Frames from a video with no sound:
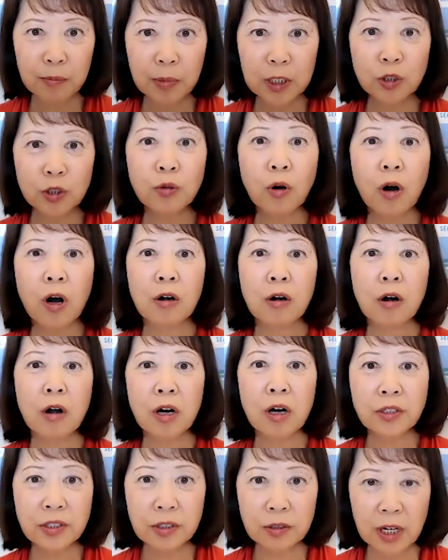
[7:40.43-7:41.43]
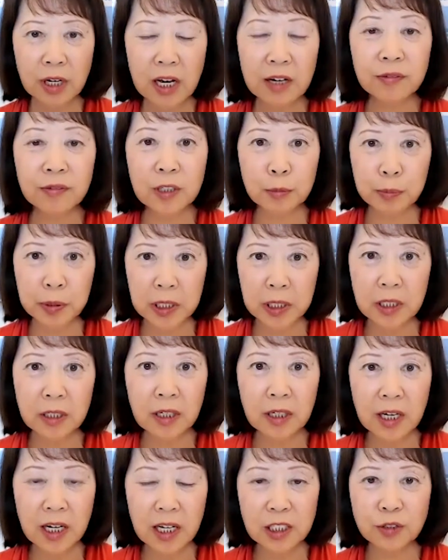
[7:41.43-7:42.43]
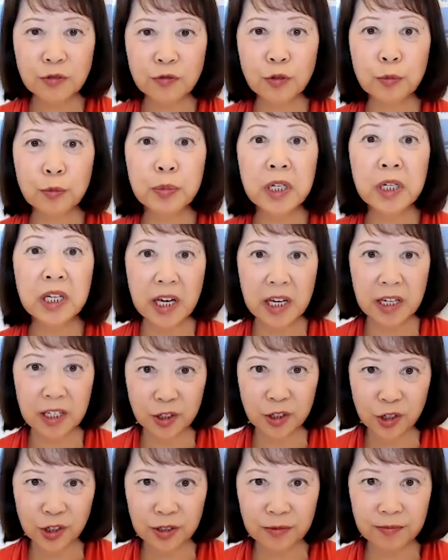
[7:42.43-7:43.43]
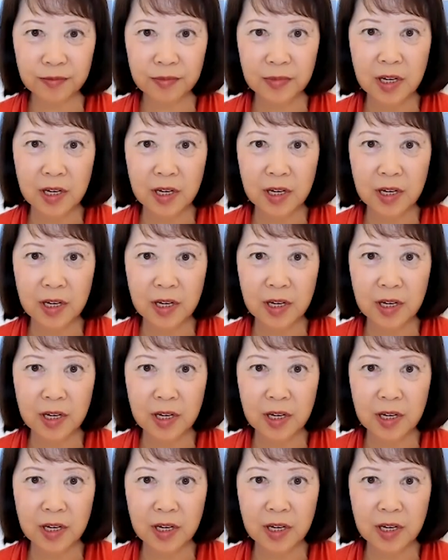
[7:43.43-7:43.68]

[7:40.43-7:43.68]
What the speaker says: but you are also heavily penalized for being Asian.